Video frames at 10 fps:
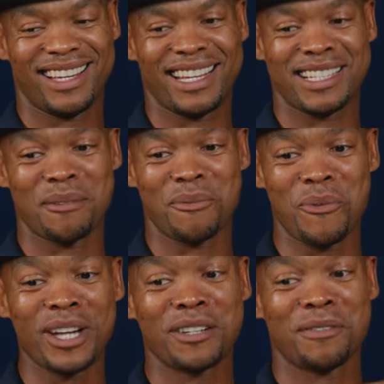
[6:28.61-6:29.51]
a
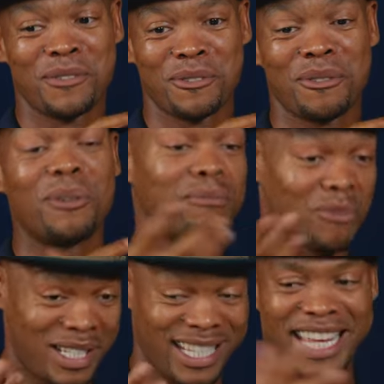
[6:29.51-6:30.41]
wonderful,
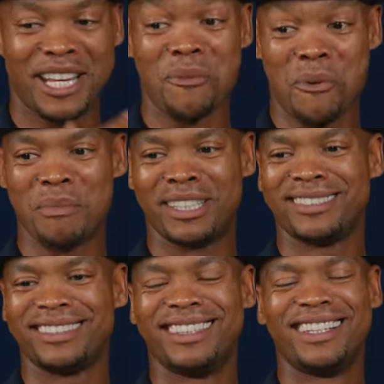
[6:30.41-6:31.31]
once again, a woman,